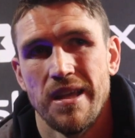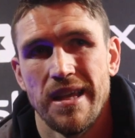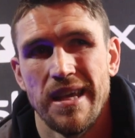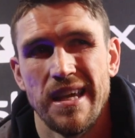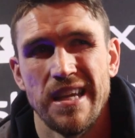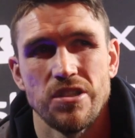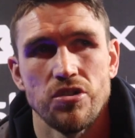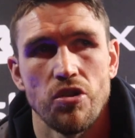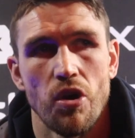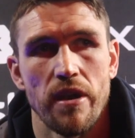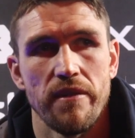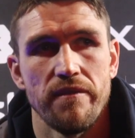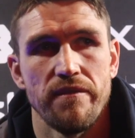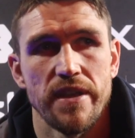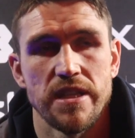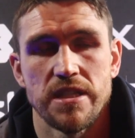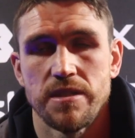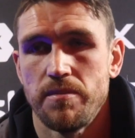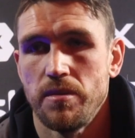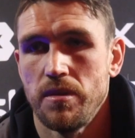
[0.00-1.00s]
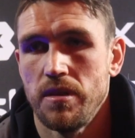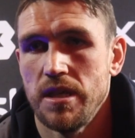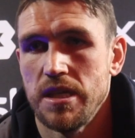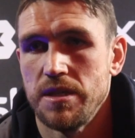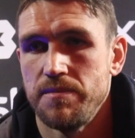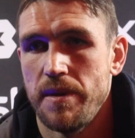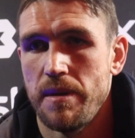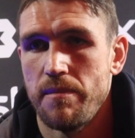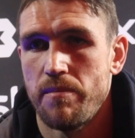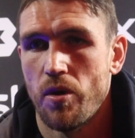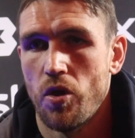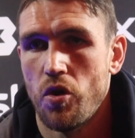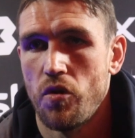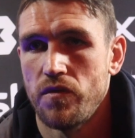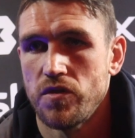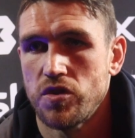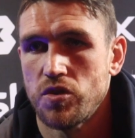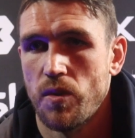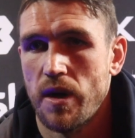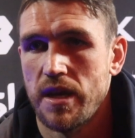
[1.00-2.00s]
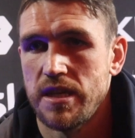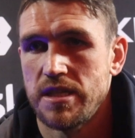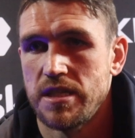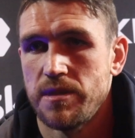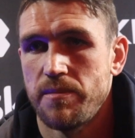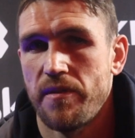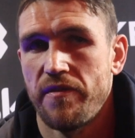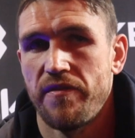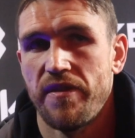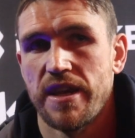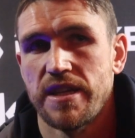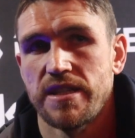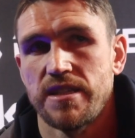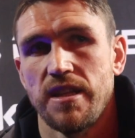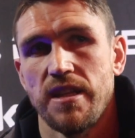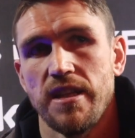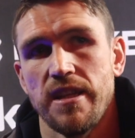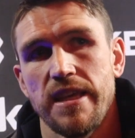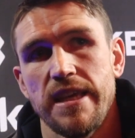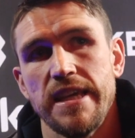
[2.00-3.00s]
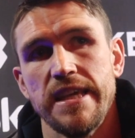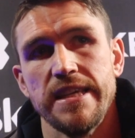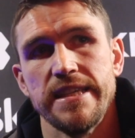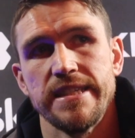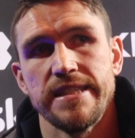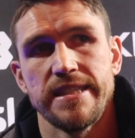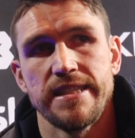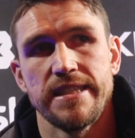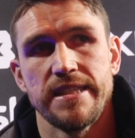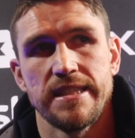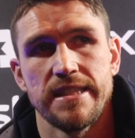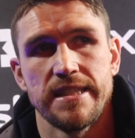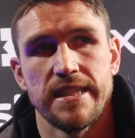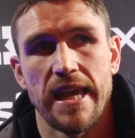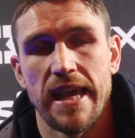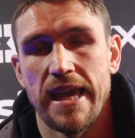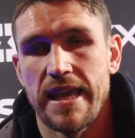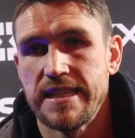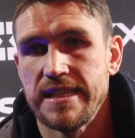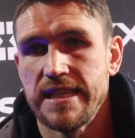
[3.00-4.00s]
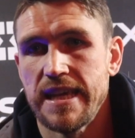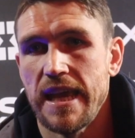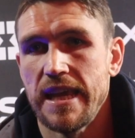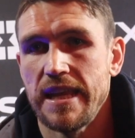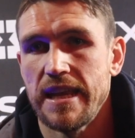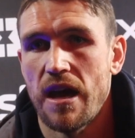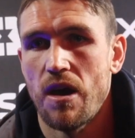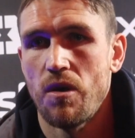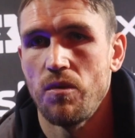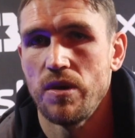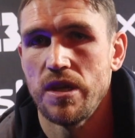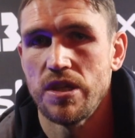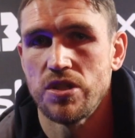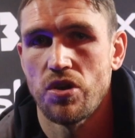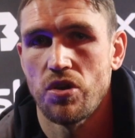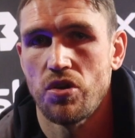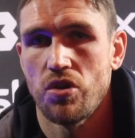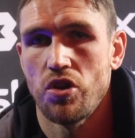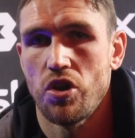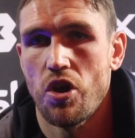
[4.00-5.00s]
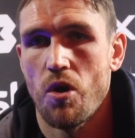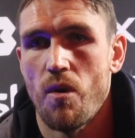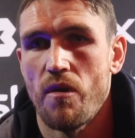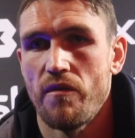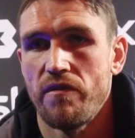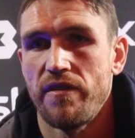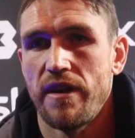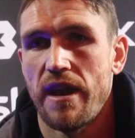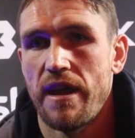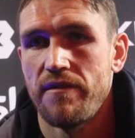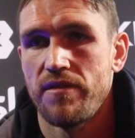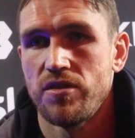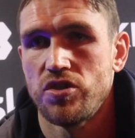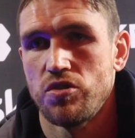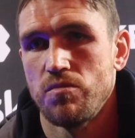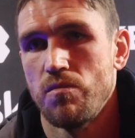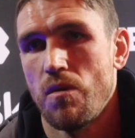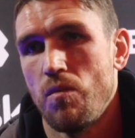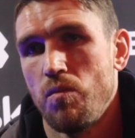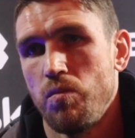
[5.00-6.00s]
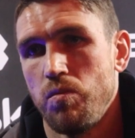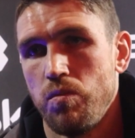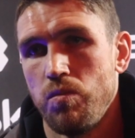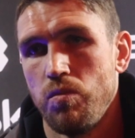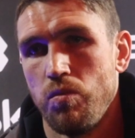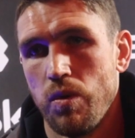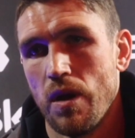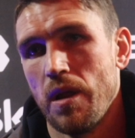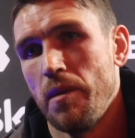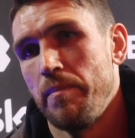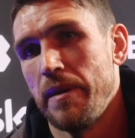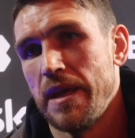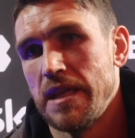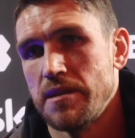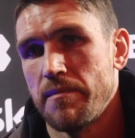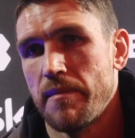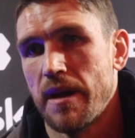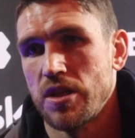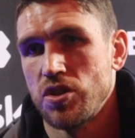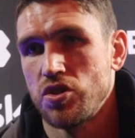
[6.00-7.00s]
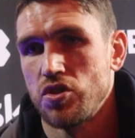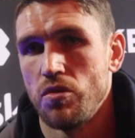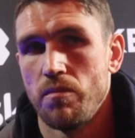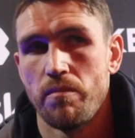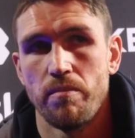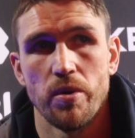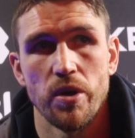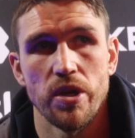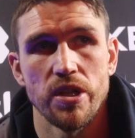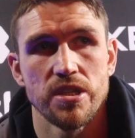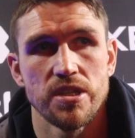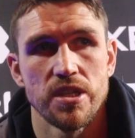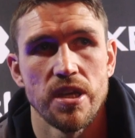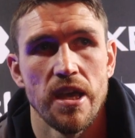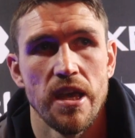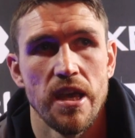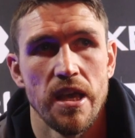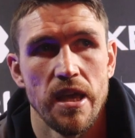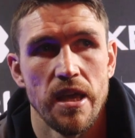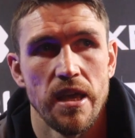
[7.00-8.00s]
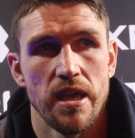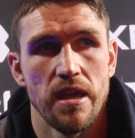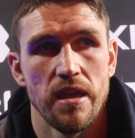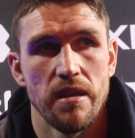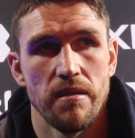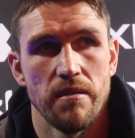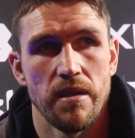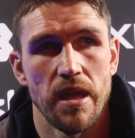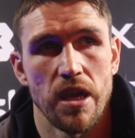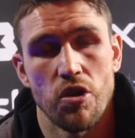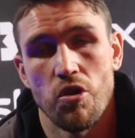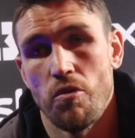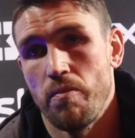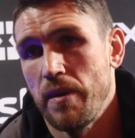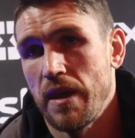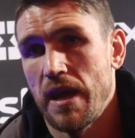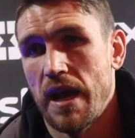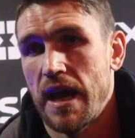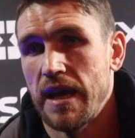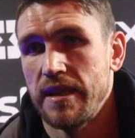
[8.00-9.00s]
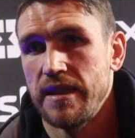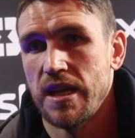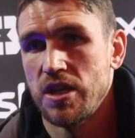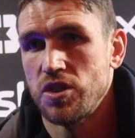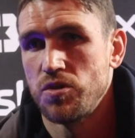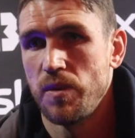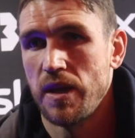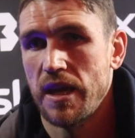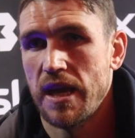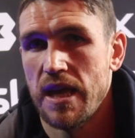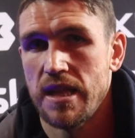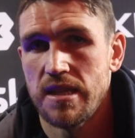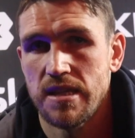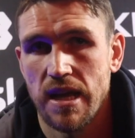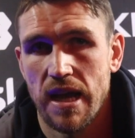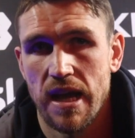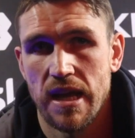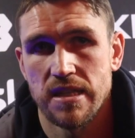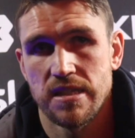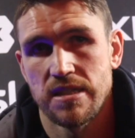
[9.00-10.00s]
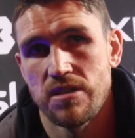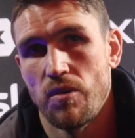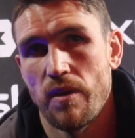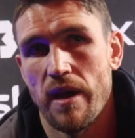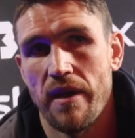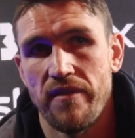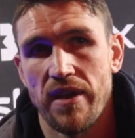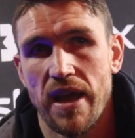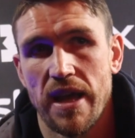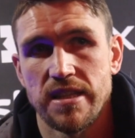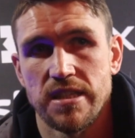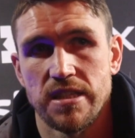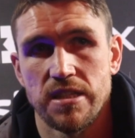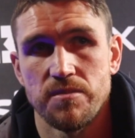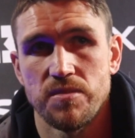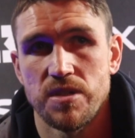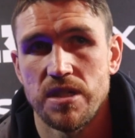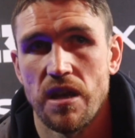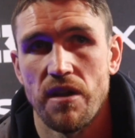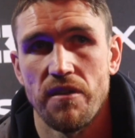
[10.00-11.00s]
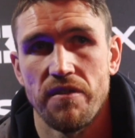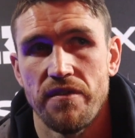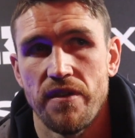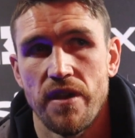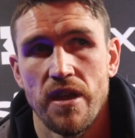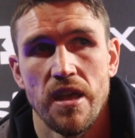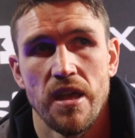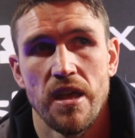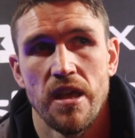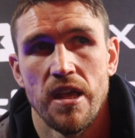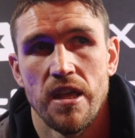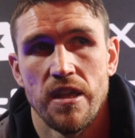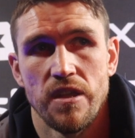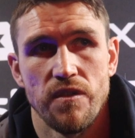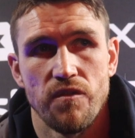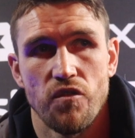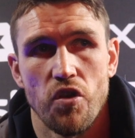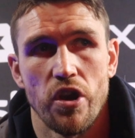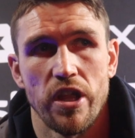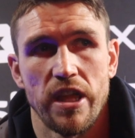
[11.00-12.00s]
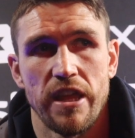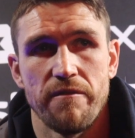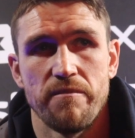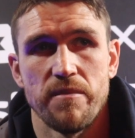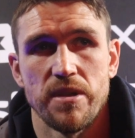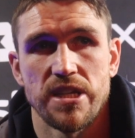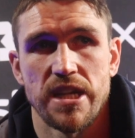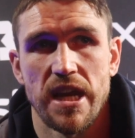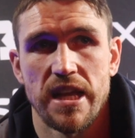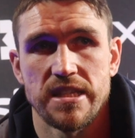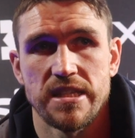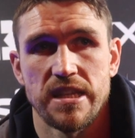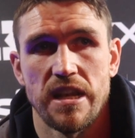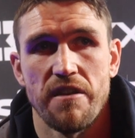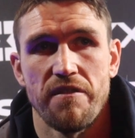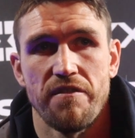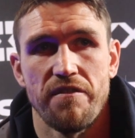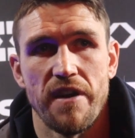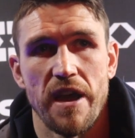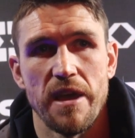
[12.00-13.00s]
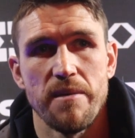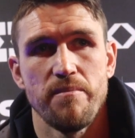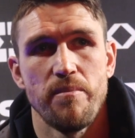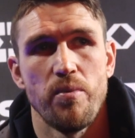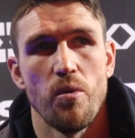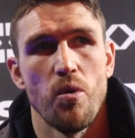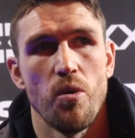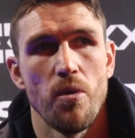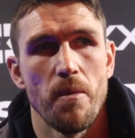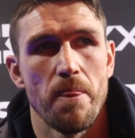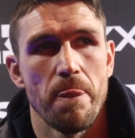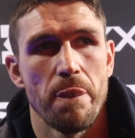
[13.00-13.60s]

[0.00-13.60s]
he's not invincible. He's been put over twice as a professional. He's 38 now. He's not going to go on forever. Someone will beat him at some point. It could be Yarde next weekend. Yarde's no heavy handed himself. I've got to give him a chance in that fight. But